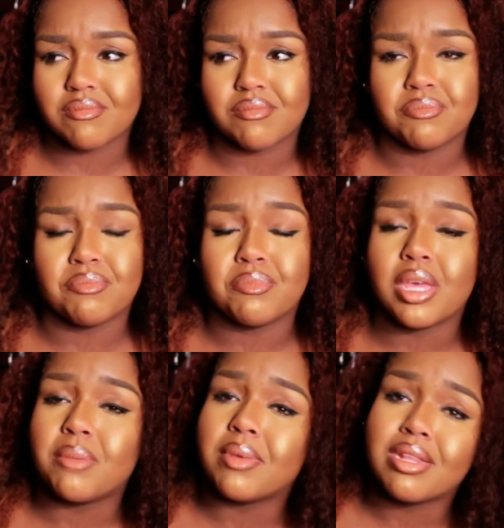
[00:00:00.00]

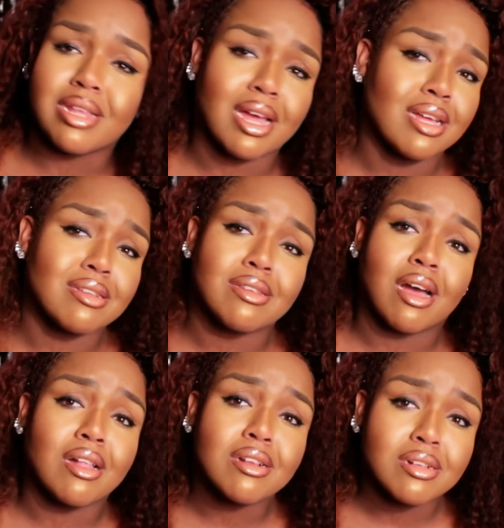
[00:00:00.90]
maybe nine
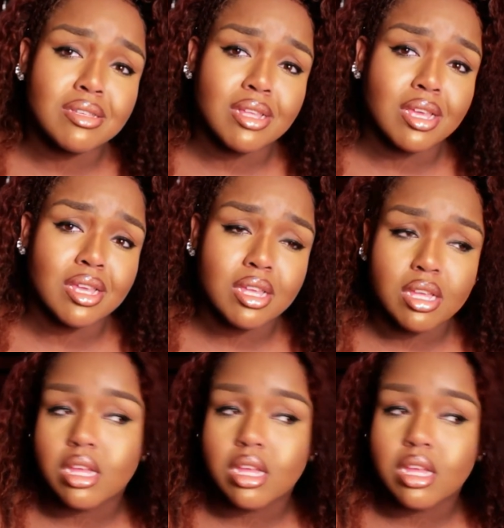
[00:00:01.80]
dollars like